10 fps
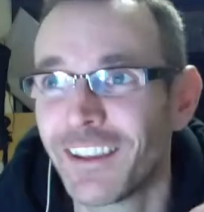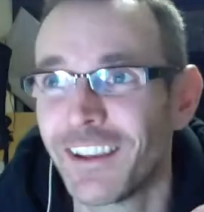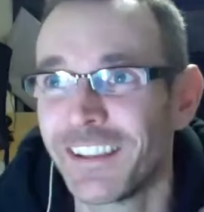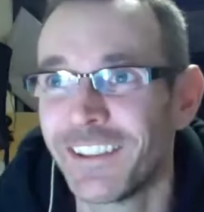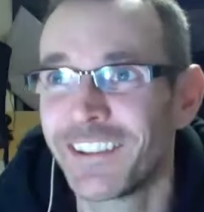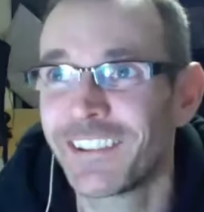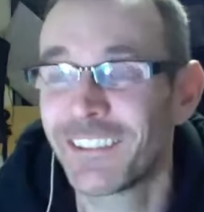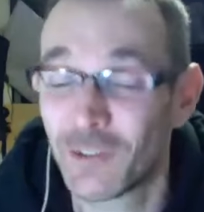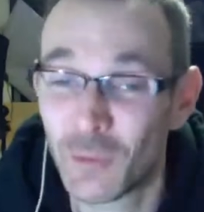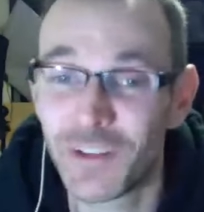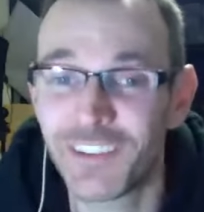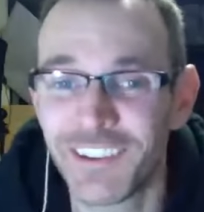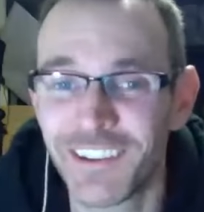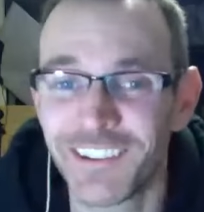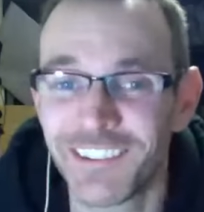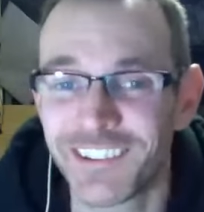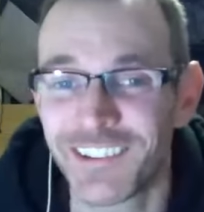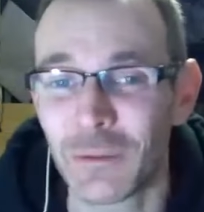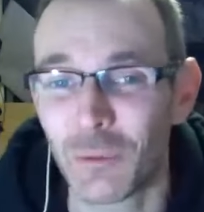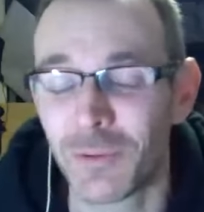in ninety, so twenty years this year we've